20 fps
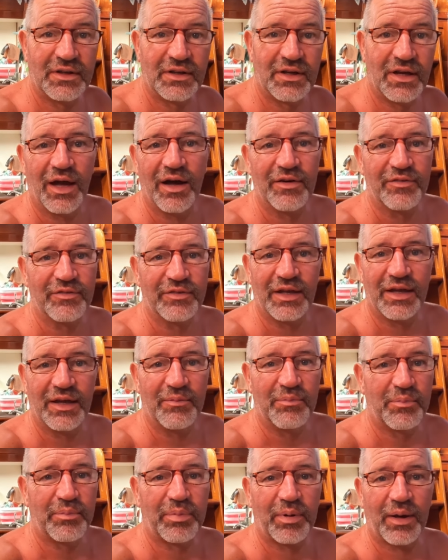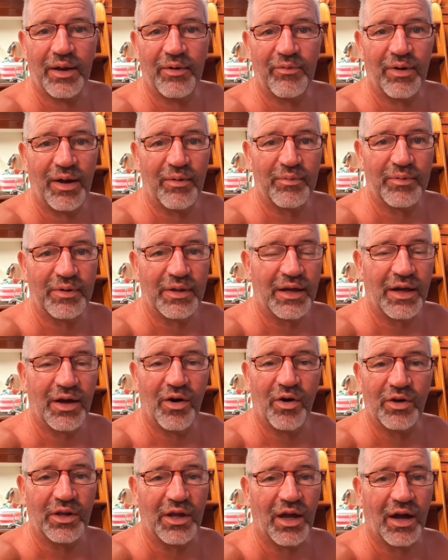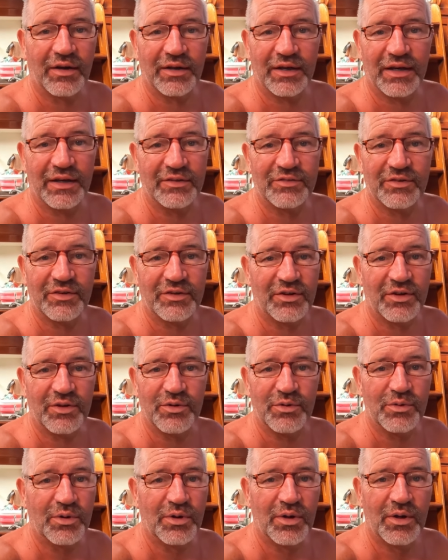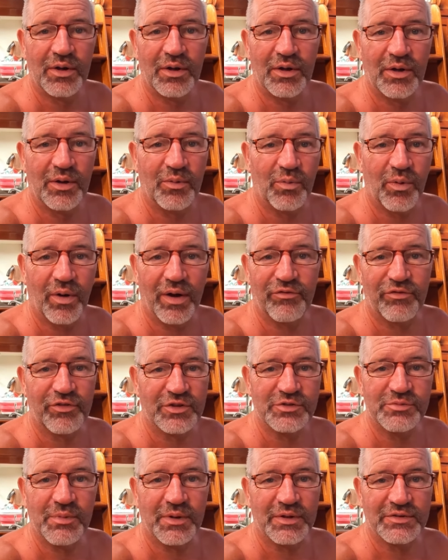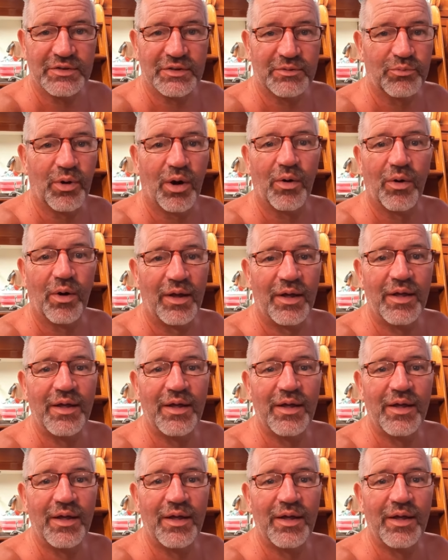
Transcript: Get over there, play around with it. I can't get it to do whatever it's meant to well